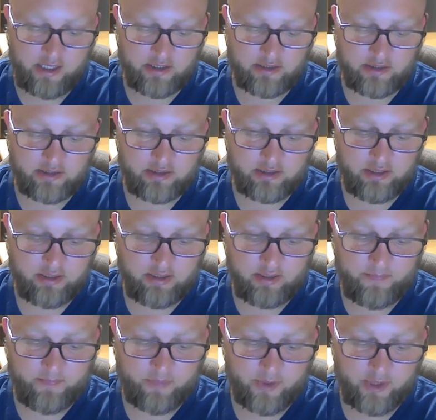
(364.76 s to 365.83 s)
it's
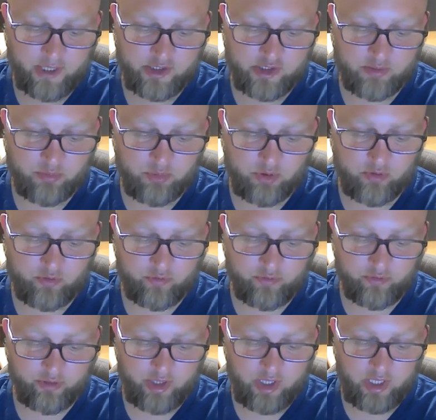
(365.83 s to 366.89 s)
a
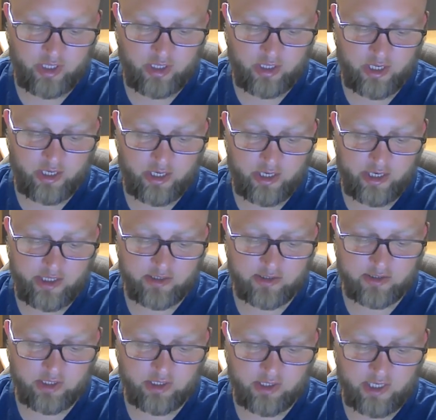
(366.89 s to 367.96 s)
beautiful thing. And
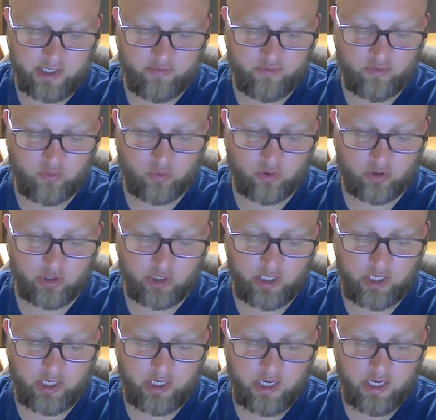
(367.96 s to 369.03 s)
he's the light of the world. And